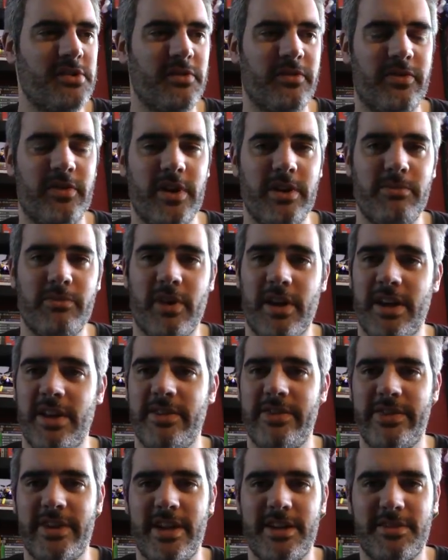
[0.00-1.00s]
your frame rate.
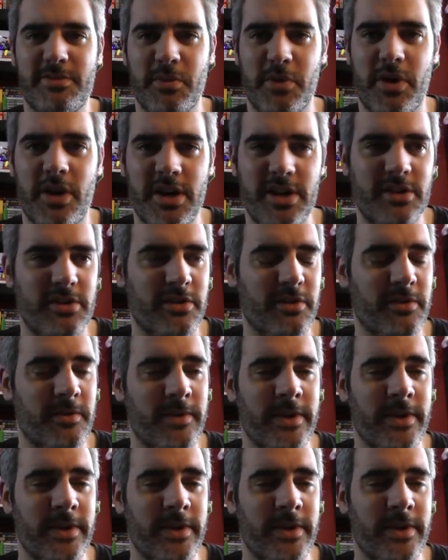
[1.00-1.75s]
That's what I do.